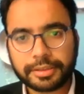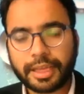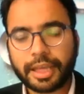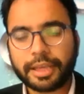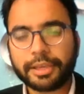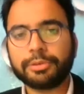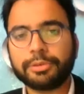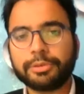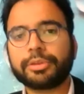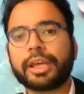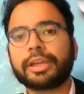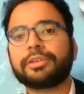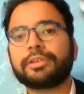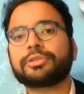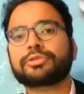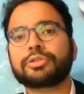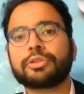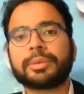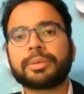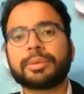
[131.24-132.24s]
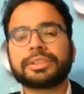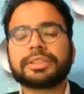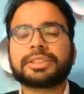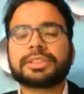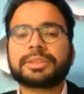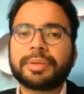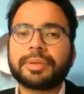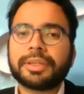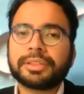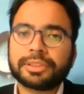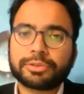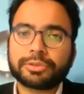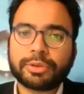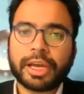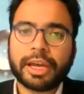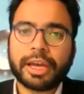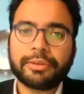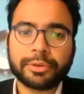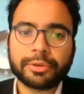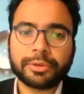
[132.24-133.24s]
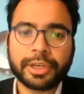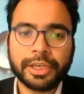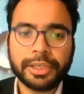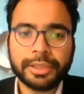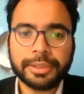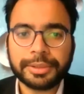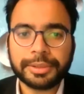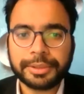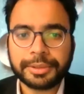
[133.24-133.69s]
Thank you. Thank you so much. It's a pleasure to have you here.